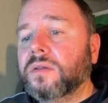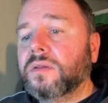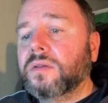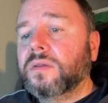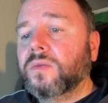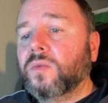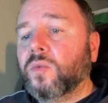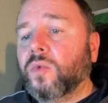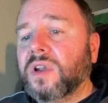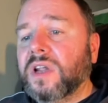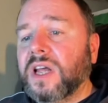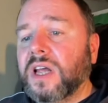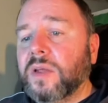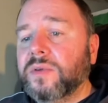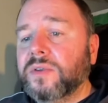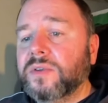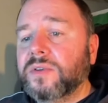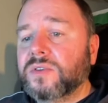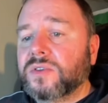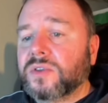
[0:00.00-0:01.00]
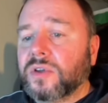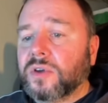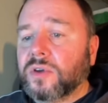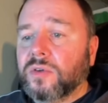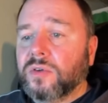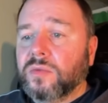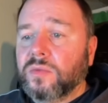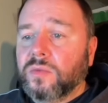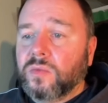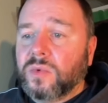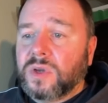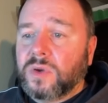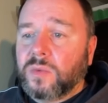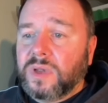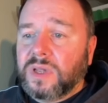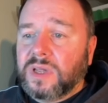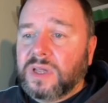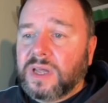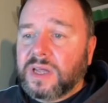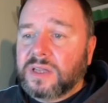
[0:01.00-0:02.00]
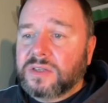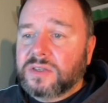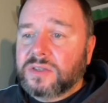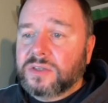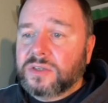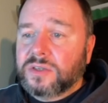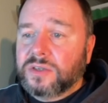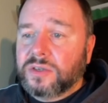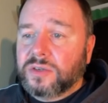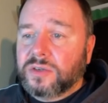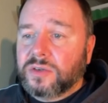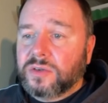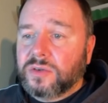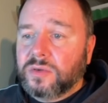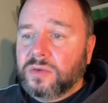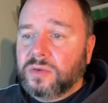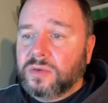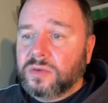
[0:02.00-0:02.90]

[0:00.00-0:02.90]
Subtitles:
What happens though when we get to